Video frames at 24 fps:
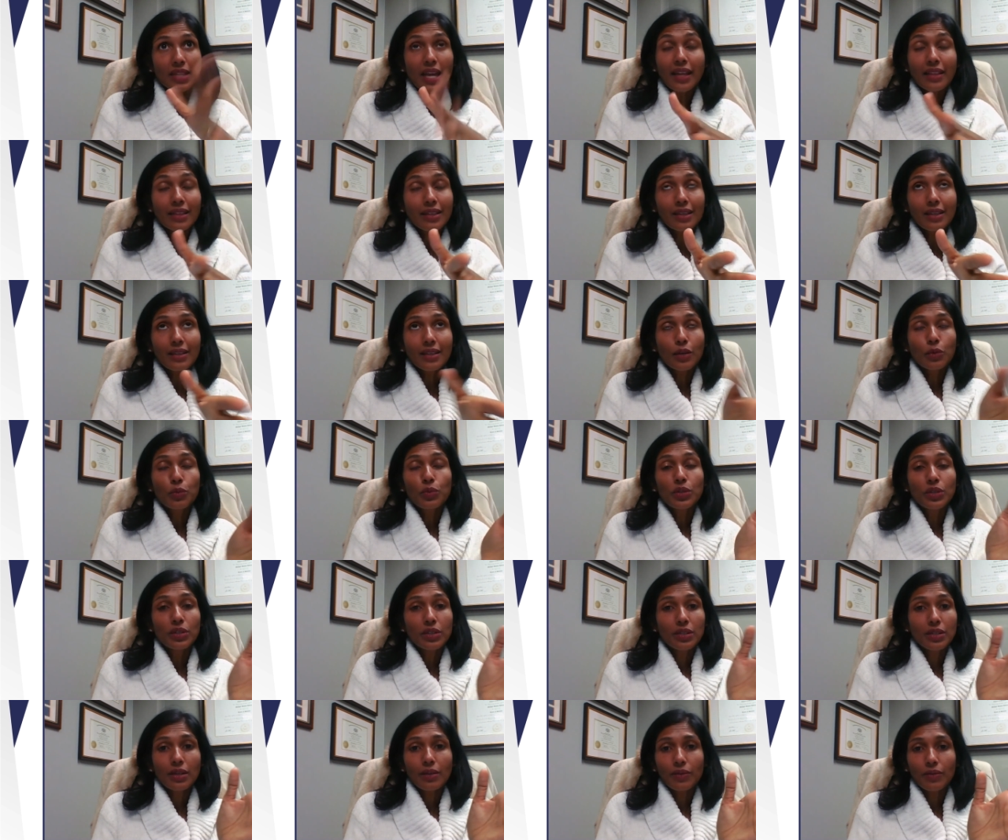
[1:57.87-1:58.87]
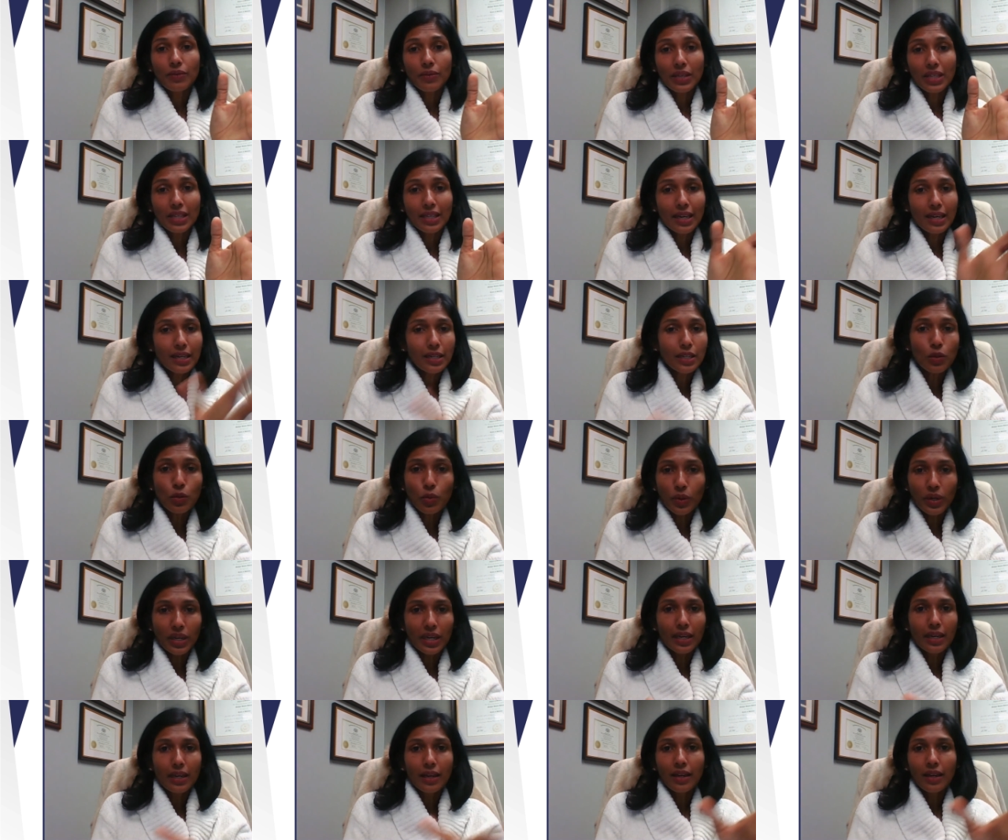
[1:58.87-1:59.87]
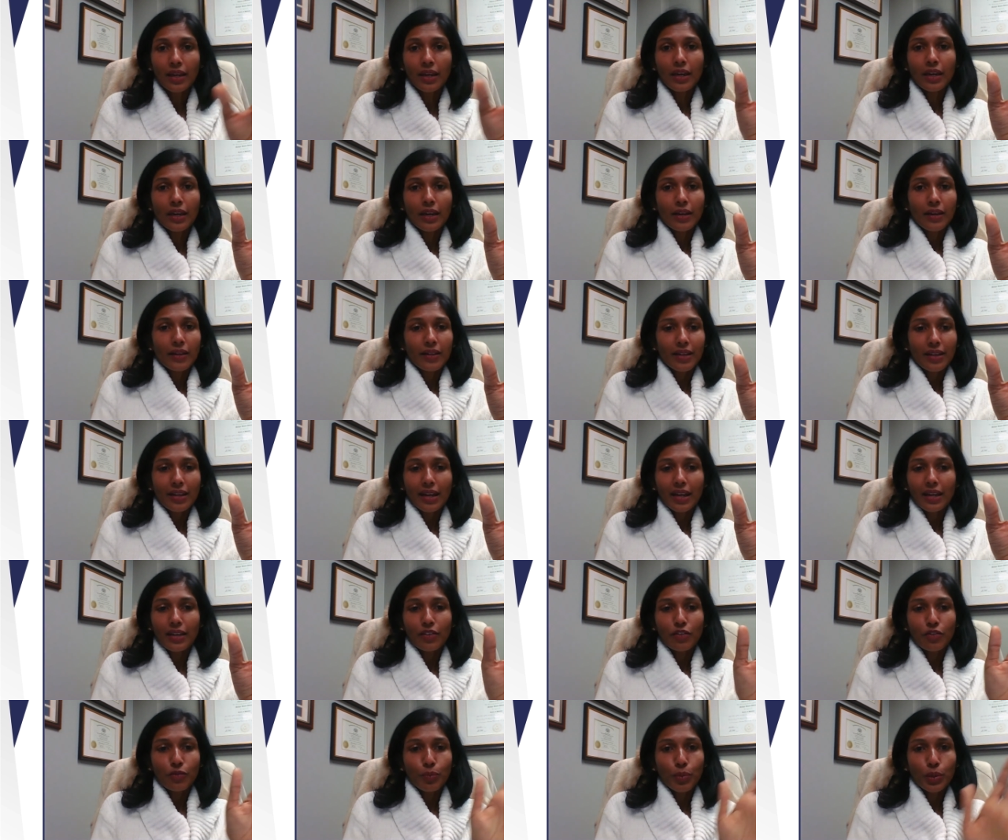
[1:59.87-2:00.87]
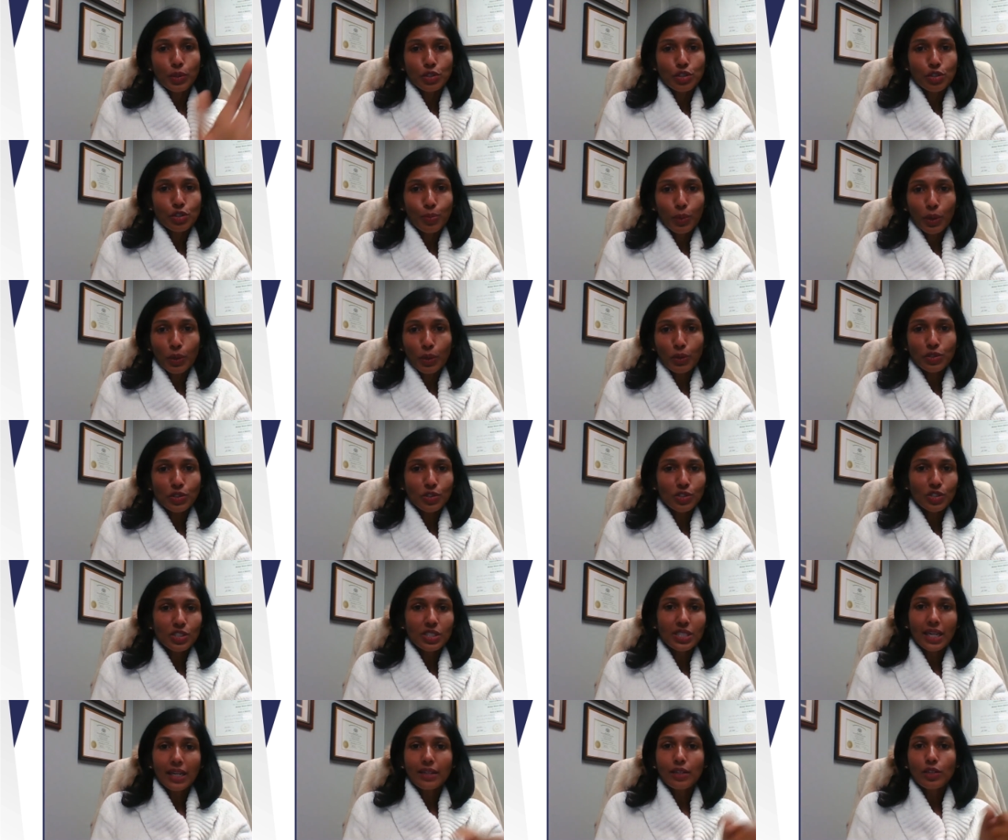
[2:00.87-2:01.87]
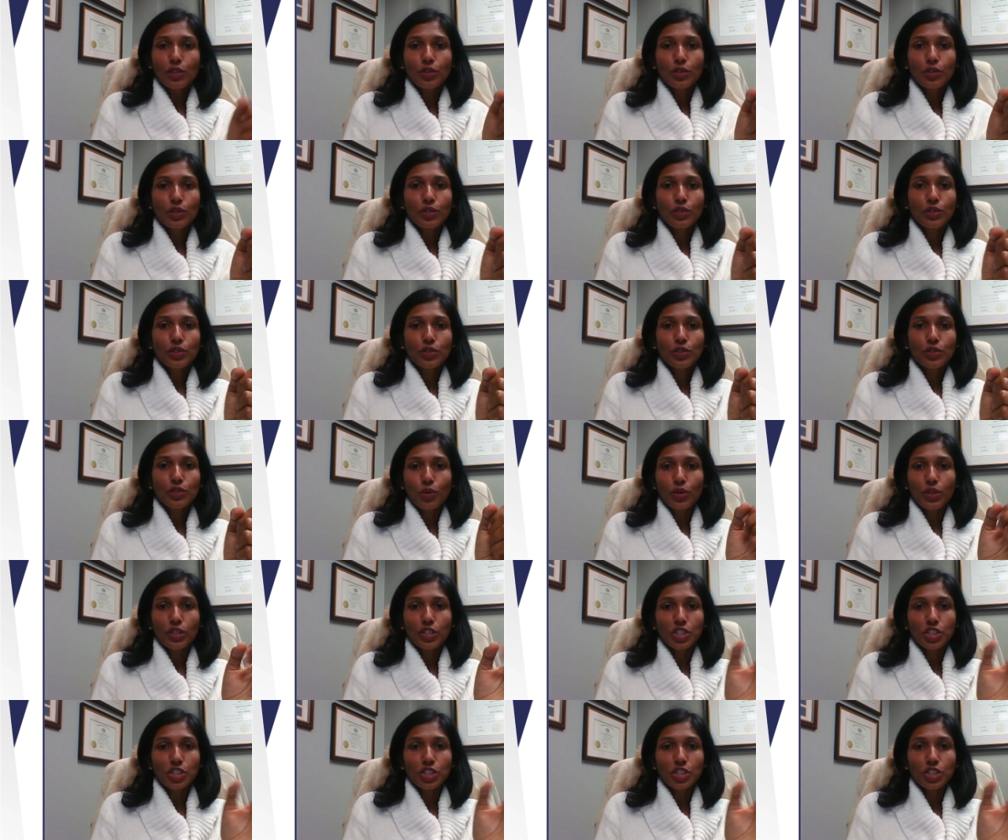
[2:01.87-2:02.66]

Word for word: nothing that would in any way kind of postpone your cycles